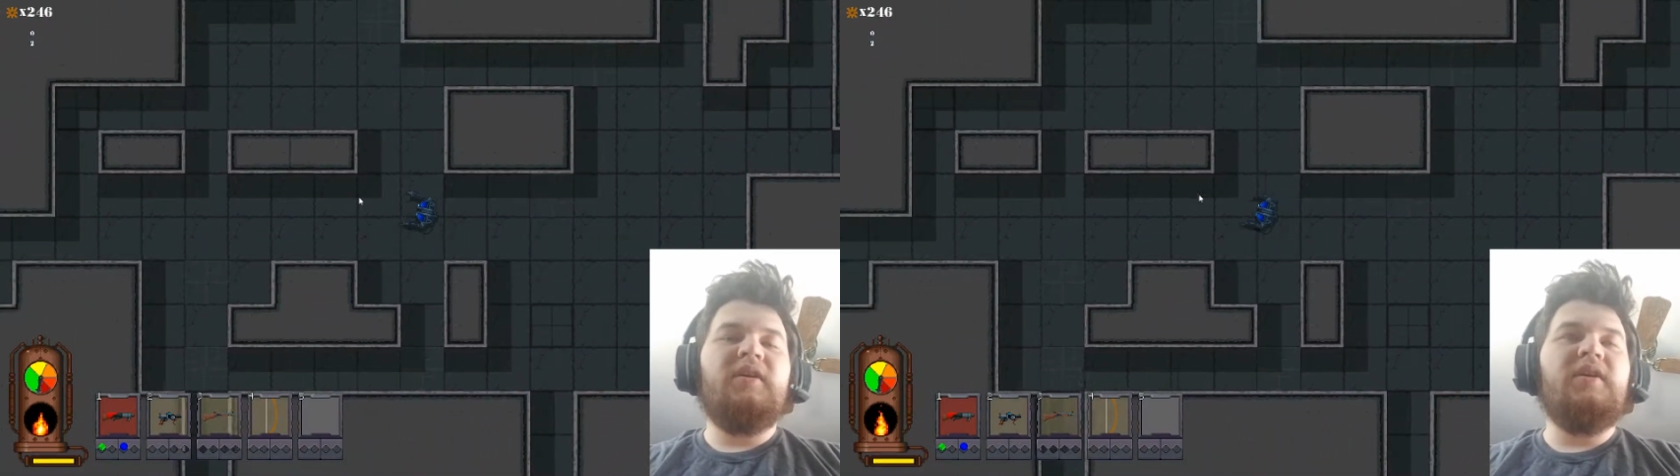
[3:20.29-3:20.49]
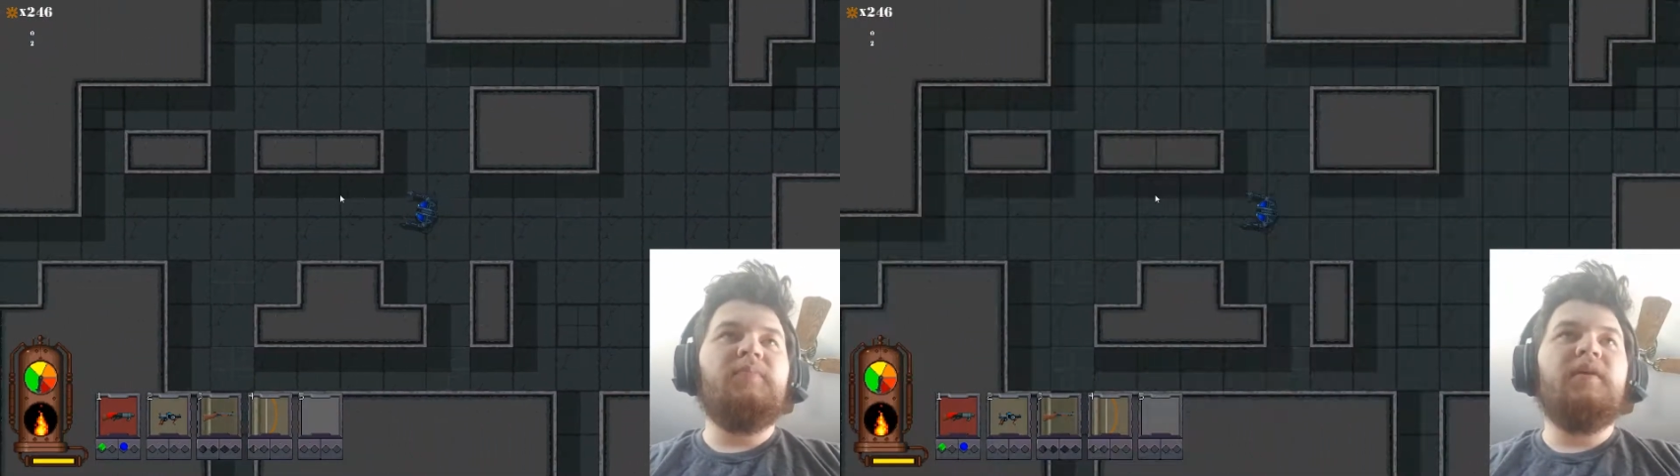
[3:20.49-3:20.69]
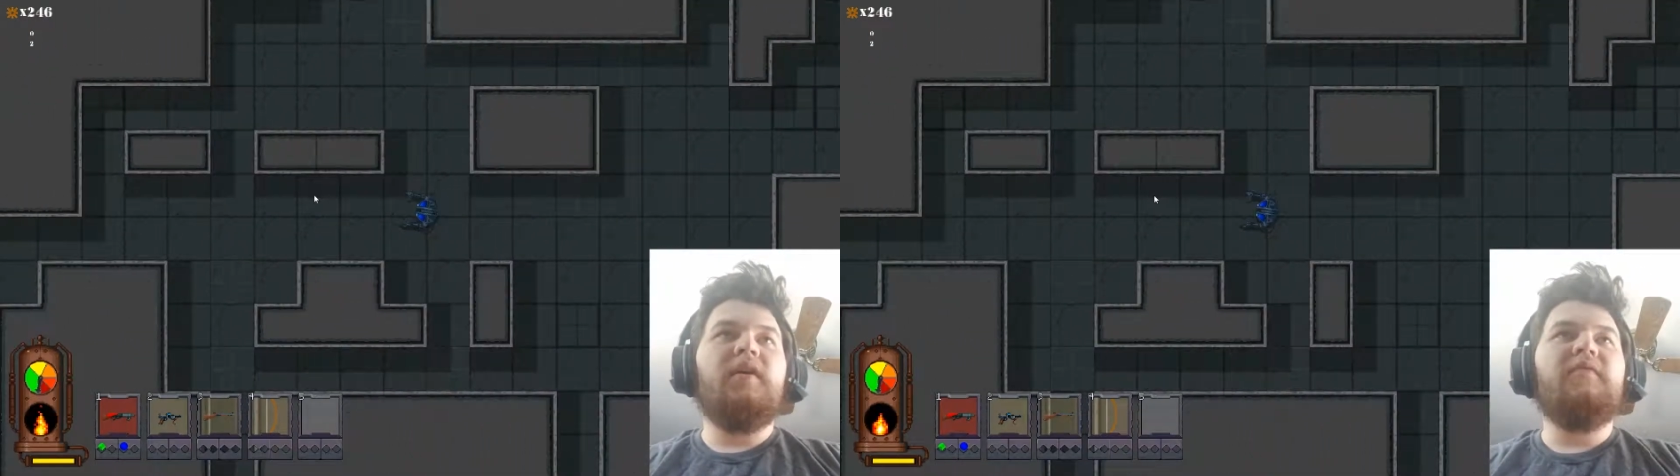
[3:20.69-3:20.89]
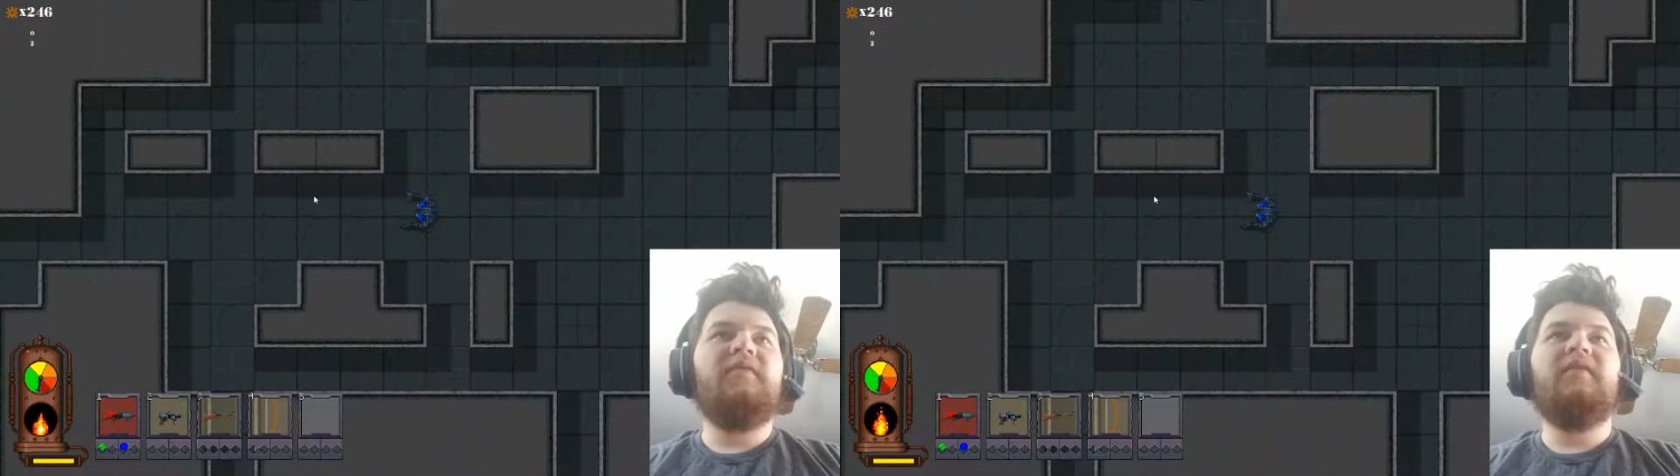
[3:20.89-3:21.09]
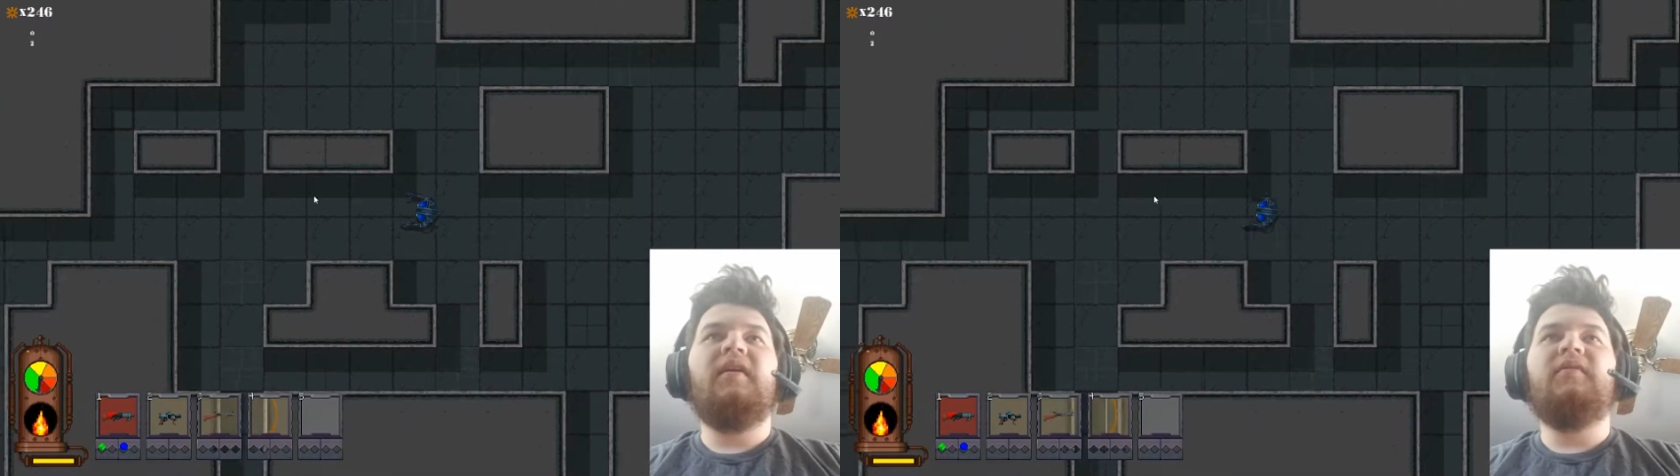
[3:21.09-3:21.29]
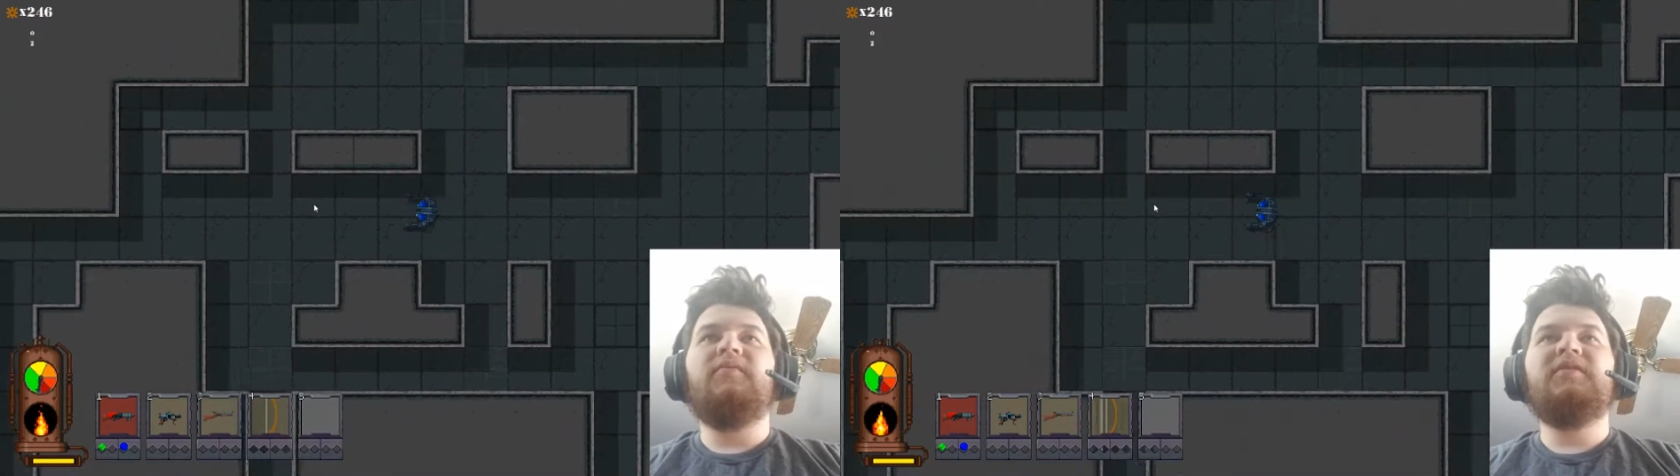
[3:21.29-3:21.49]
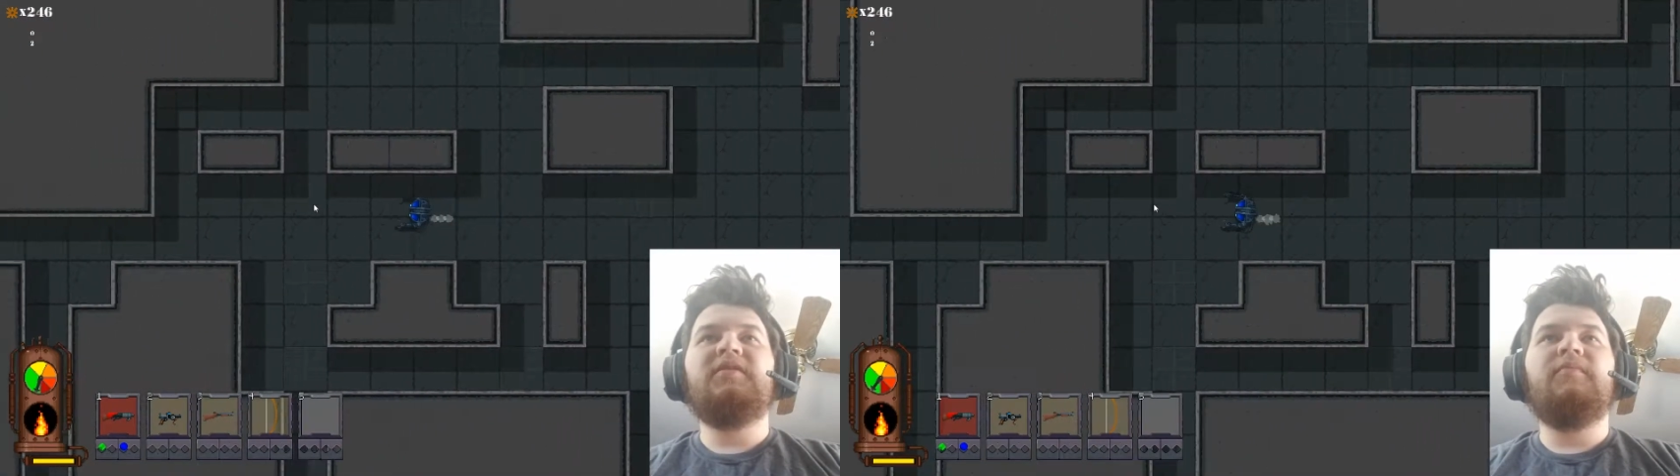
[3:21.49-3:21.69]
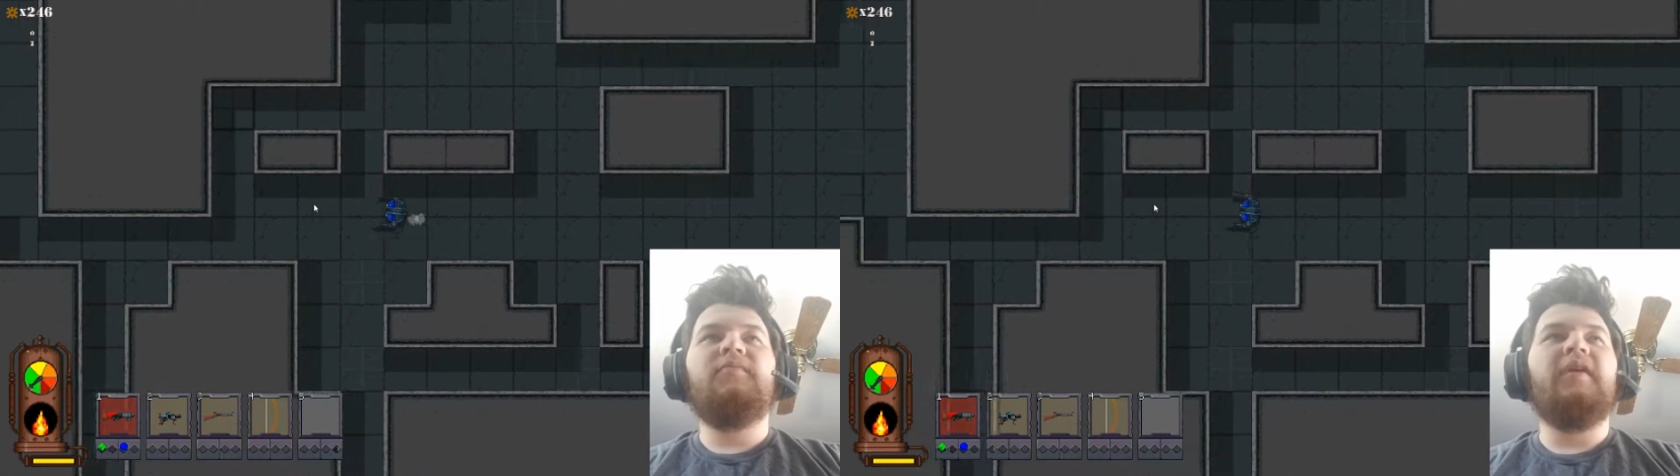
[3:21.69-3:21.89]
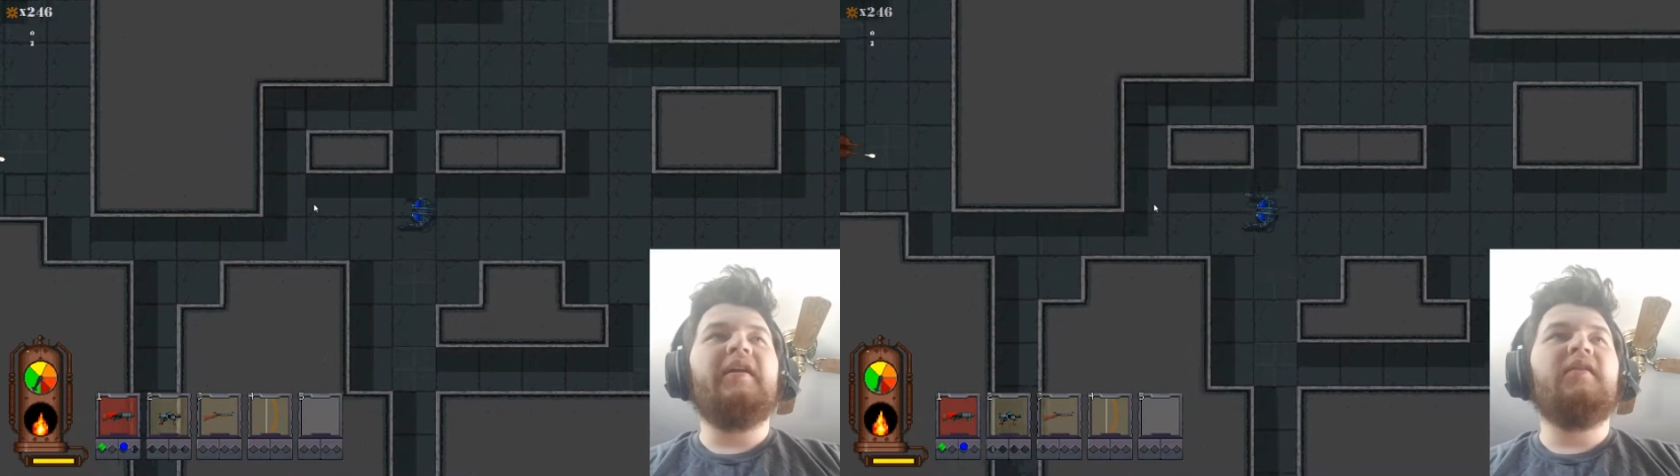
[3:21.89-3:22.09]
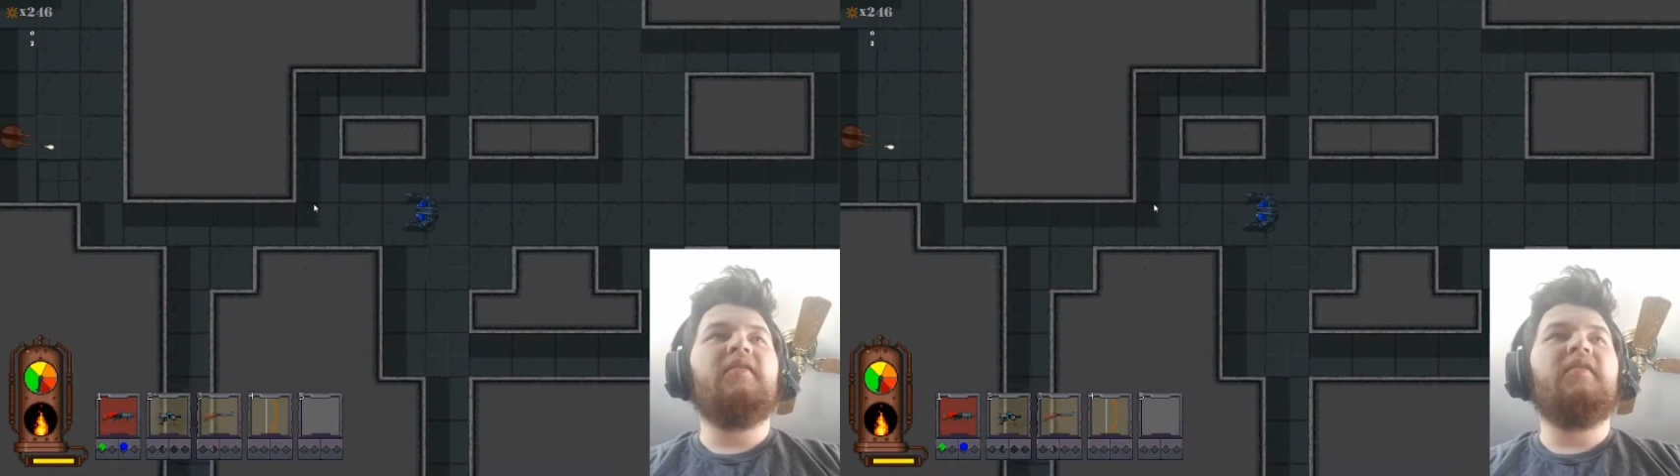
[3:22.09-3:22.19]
keeping off on the reason I'm waiting